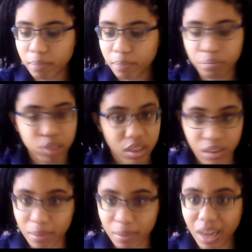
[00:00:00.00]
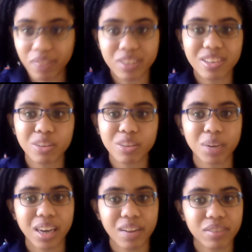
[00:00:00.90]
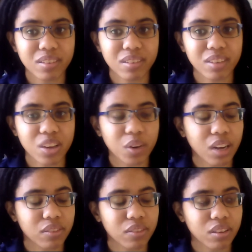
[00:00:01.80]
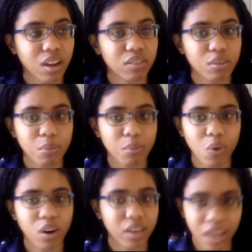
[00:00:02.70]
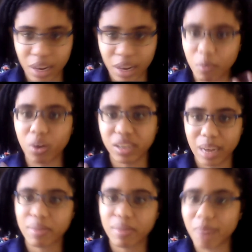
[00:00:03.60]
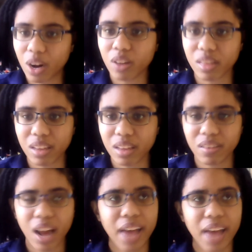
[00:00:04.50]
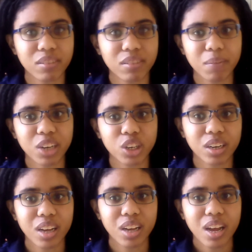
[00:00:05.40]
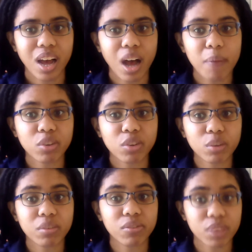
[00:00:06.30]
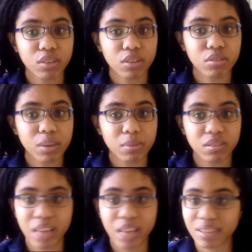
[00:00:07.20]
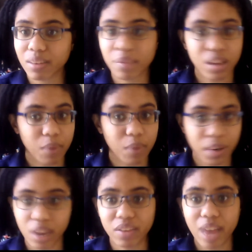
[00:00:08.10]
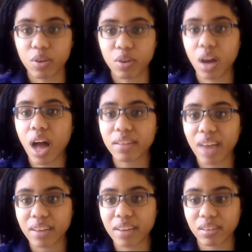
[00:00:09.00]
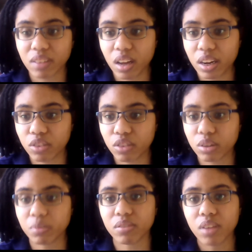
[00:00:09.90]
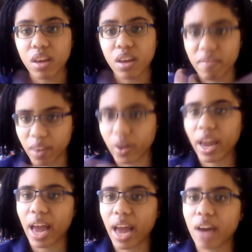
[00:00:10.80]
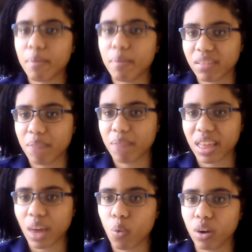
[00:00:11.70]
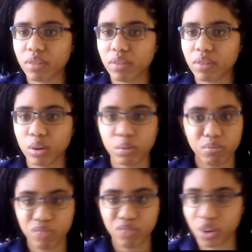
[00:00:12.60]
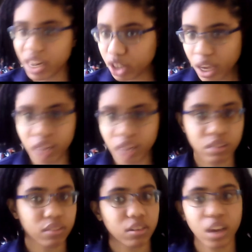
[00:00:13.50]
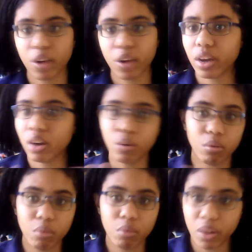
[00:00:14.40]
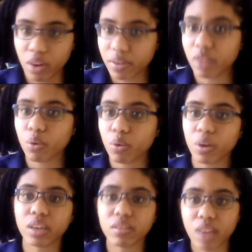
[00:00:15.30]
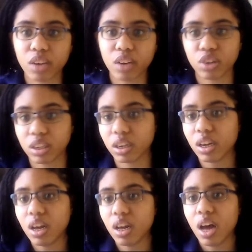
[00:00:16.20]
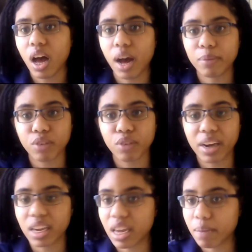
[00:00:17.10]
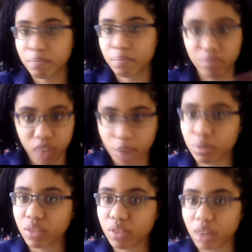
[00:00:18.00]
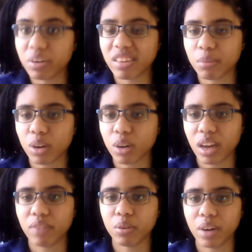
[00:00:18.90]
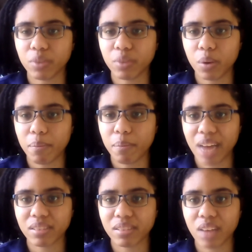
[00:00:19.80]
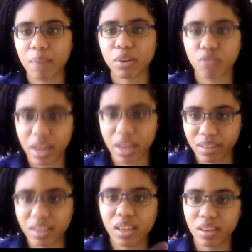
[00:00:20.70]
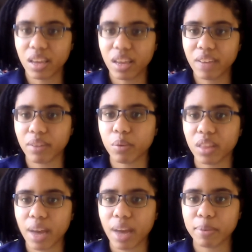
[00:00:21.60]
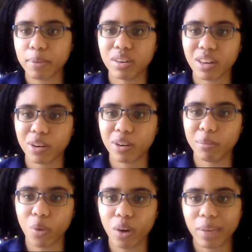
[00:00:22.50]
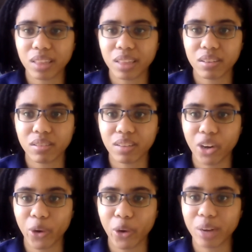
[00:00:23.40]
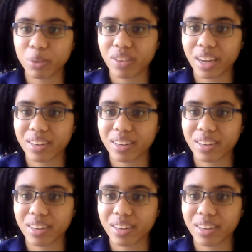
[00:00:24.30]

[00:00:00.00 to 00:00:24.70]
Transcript: Please come by and visit us. We'd love to see you and love to talk to you more and getting more in depth about all the things that I just mentioned. In terms of field trips, that's something we'd love to have you contact us on in terms of figuring out how to best make that work for your education scenario, whether you have another organization, trying to keep numbers at a reasonable level, everyone masked up, and trying to give everyone the opportunity to learn more about this incredible site.